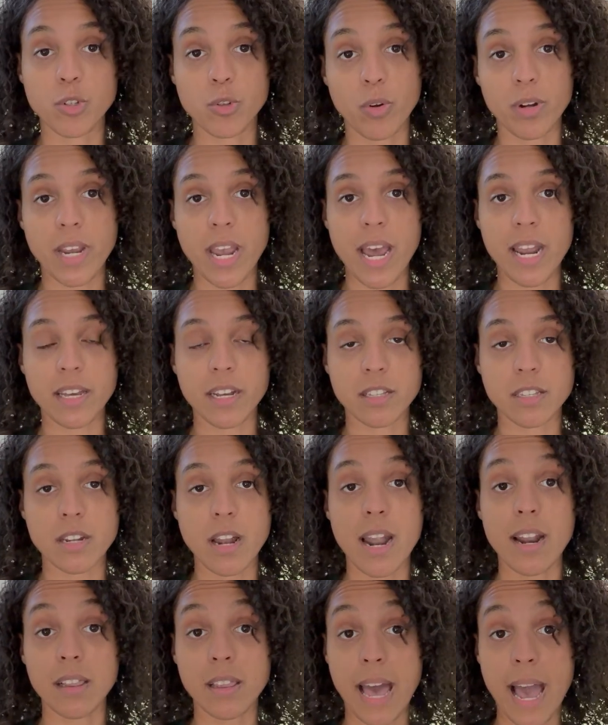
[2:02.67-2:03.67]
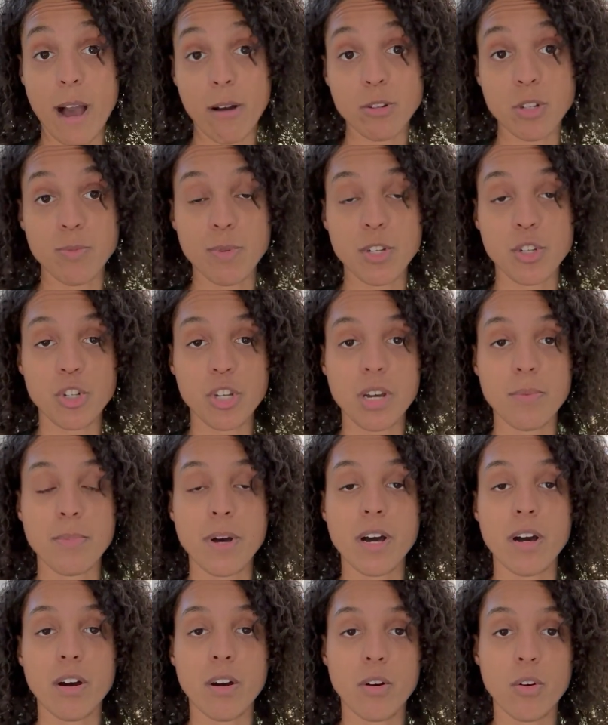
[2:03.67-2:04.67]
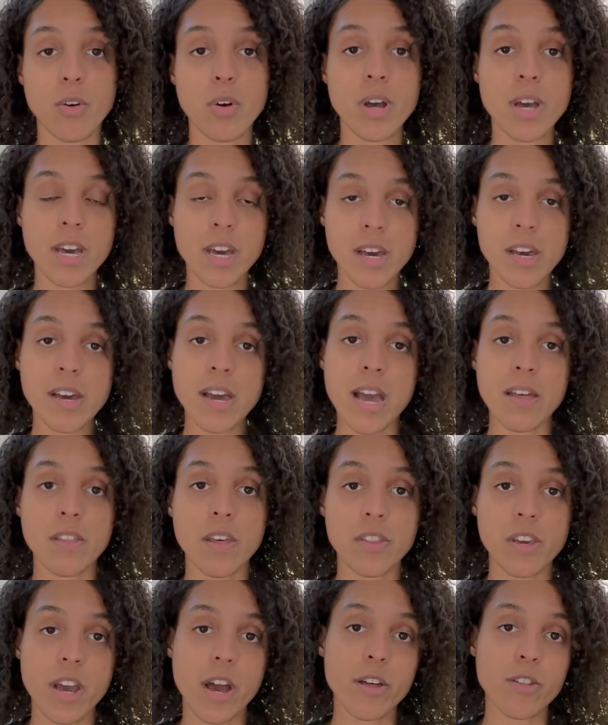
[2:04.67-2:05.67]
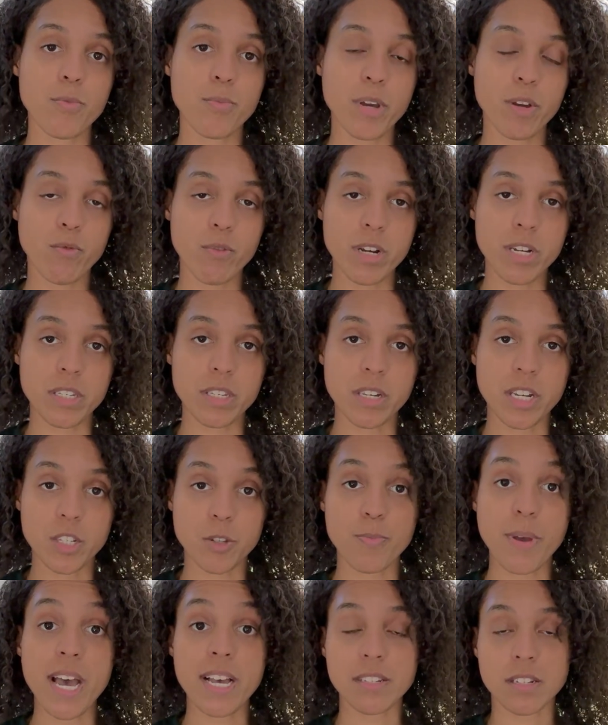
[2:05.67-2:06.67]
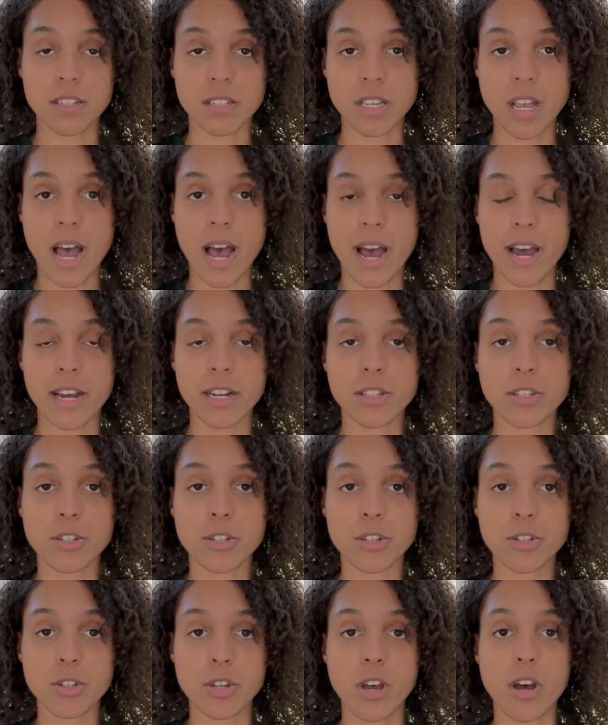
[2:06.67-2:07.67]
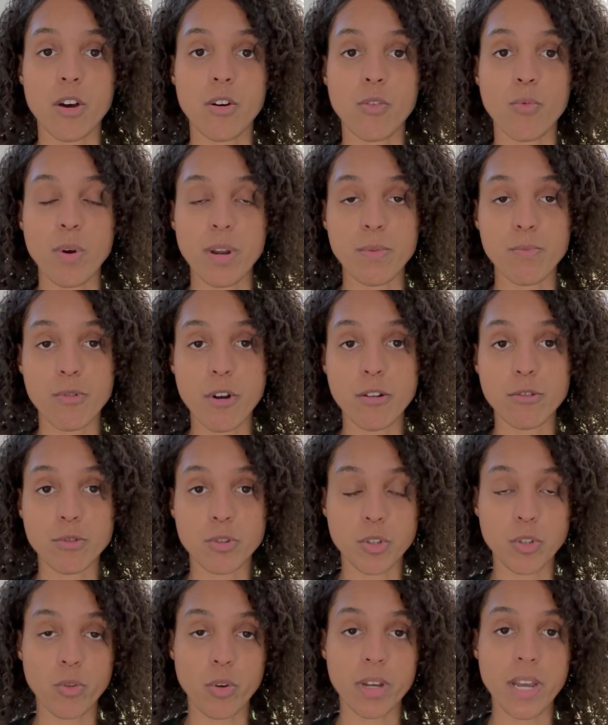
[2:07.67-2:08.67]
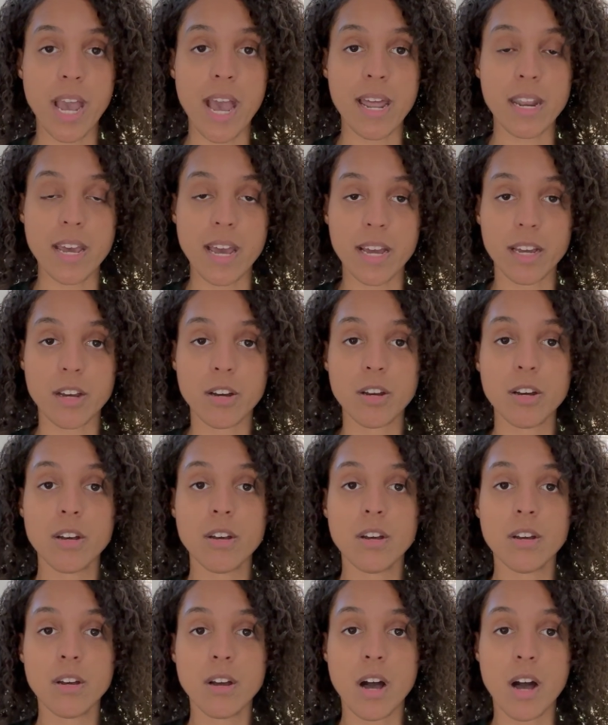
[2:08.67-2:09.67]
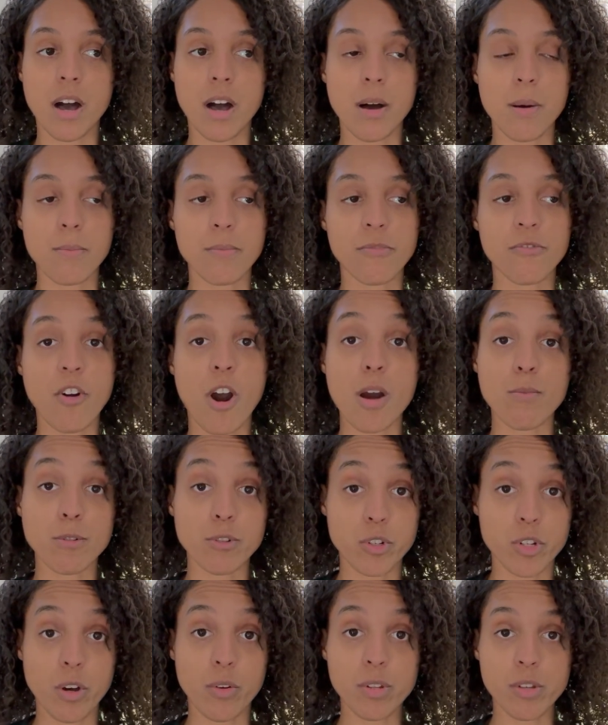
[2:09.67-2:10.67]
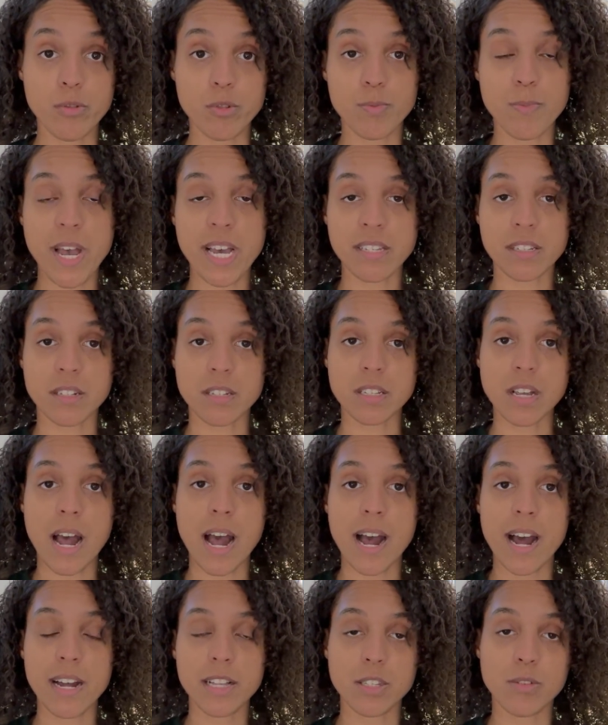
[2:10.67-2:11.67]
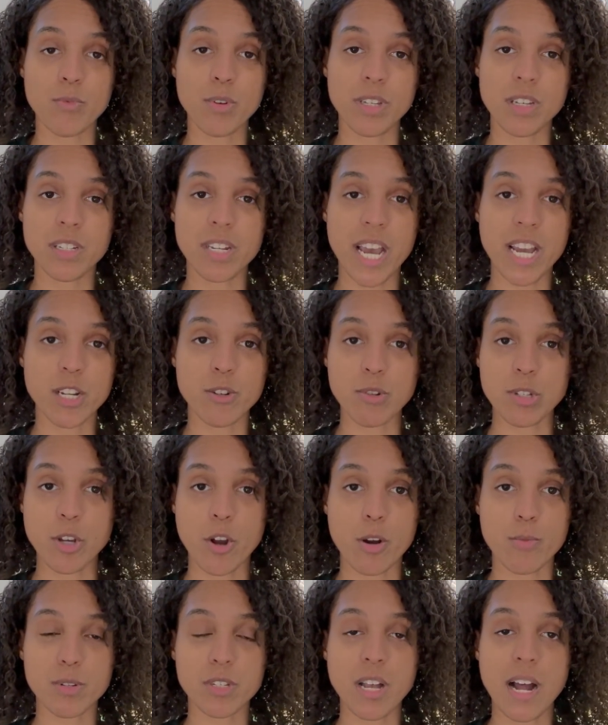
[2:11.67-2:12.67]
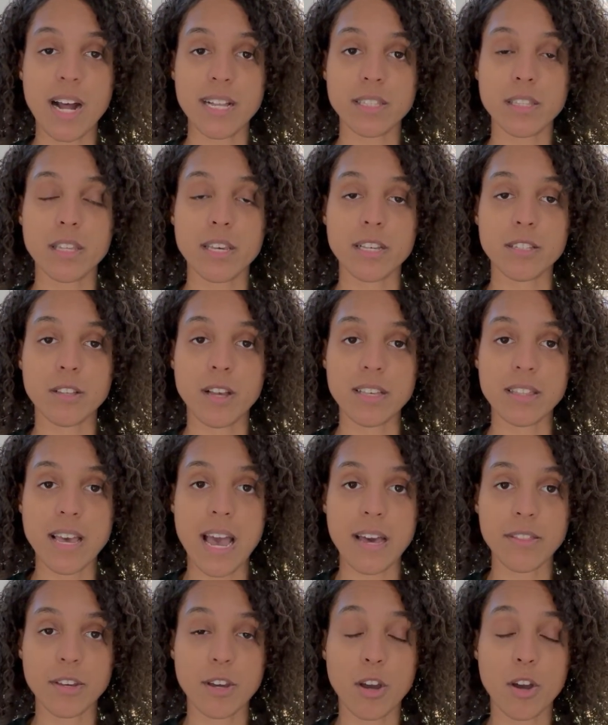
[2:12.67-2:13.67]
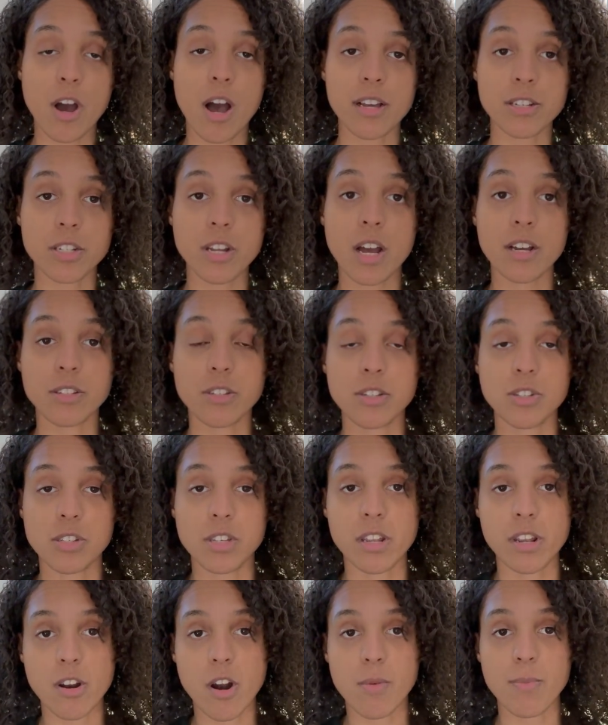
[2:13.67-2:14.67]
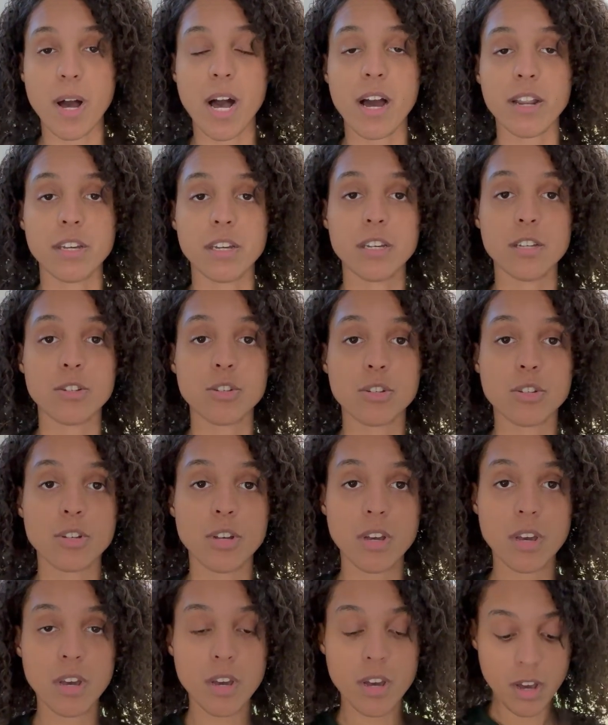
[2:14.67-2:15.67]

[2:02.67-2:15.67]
organic, it's not allowed to be GMO. And then the other big reason is pesticides. So when produce is organic, farmers don't use pesticides and really dangerous herbicides and things like that could cause toxicity in our bodies.